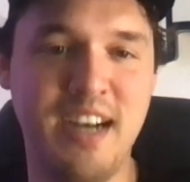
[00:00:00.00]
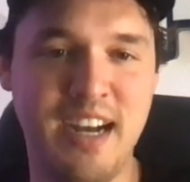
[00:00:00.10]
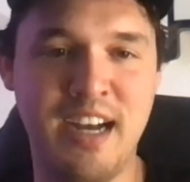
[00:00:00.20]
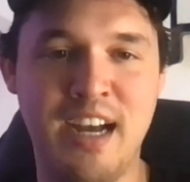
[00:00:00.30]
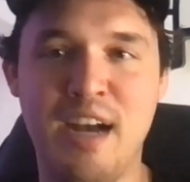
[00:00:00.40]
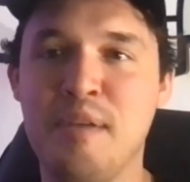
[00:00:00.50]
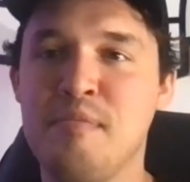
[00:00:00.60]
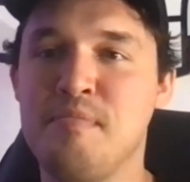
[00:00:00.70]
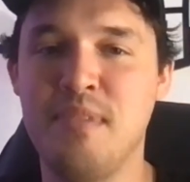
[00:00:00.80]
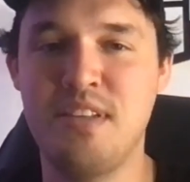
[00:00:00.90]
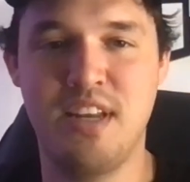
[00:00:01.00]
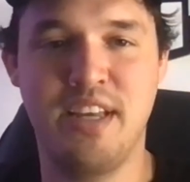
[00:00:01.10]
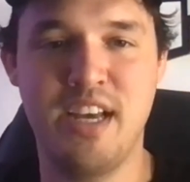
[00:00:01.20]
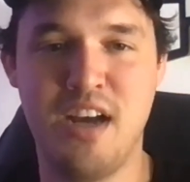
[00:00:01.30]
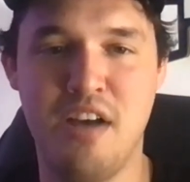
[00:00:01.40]
It's going
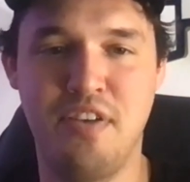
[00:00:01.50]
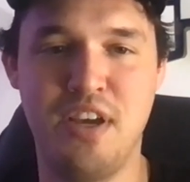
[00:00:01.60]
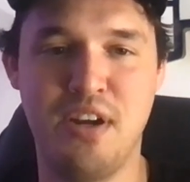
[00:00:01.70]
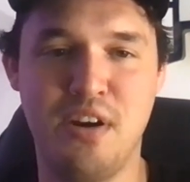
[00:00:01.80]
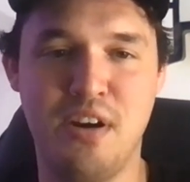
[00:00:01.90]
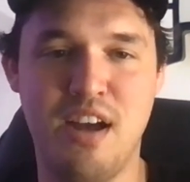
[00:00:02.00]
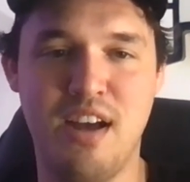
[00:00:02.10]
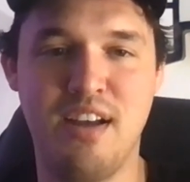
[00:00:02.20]
to kick off here.